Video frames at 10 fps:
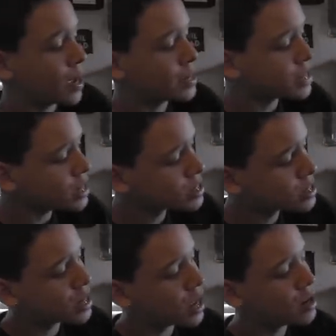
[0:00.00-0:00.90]
as I
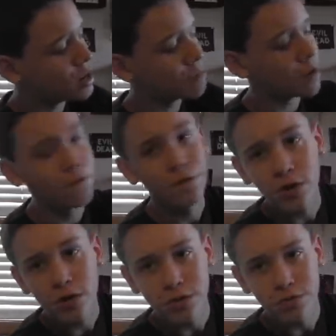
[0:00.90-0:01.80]
said in my
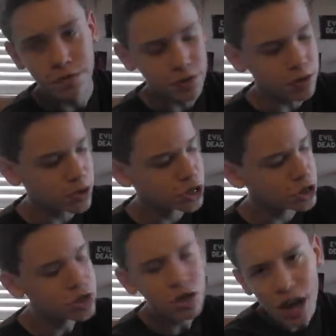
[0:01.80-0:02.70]
first review, which
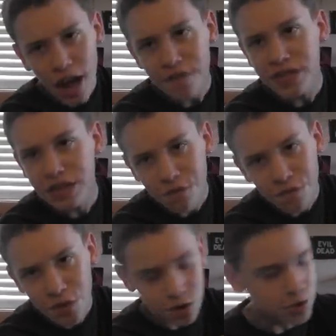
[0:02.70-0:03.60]
you should have seen
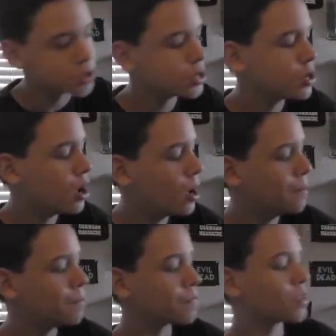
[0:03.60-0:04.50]
first,
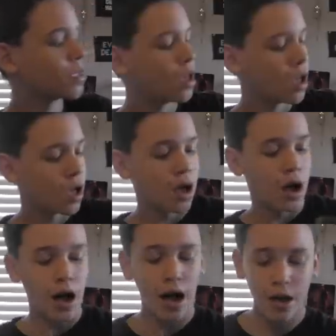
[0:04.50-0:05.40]
I
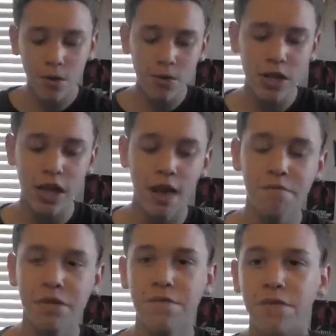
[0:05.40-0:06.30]
only
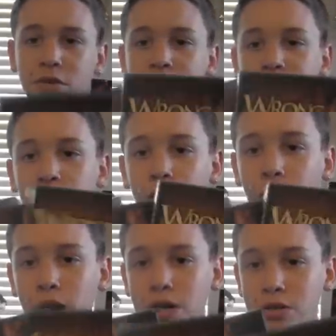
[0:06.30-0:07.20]
have the first
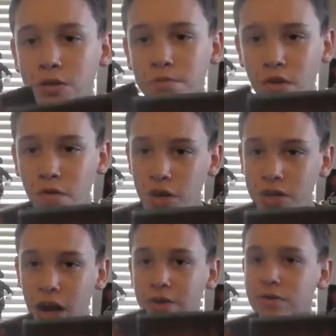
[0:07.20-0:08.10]
four Wrong Turn
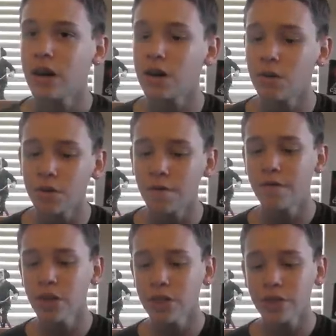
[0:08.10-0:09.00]
movies. I do not own the
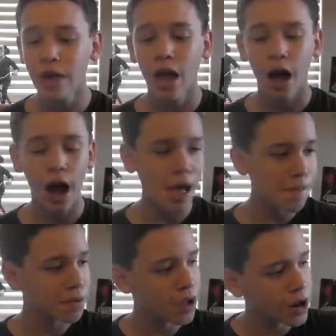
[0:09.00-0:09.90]
fifth. I
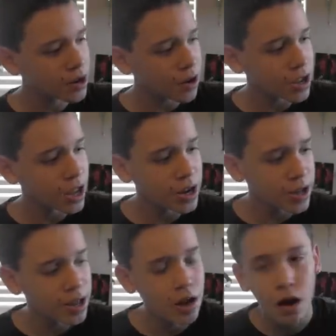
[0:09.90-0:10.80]
am planning on
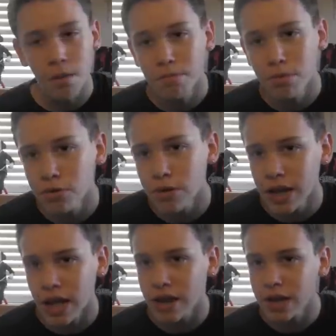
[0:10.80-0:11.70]
getting it on
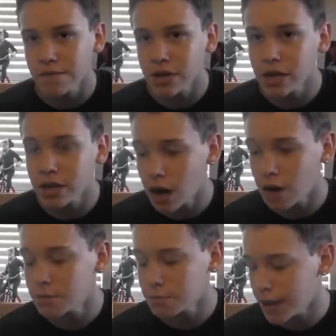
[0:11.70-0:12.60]
Blu-ray and DVD
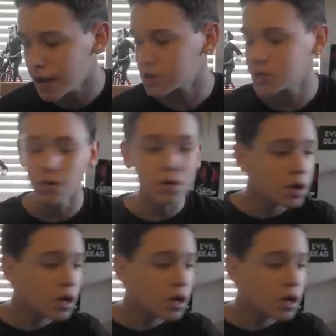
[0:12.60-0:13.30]
combo pack, so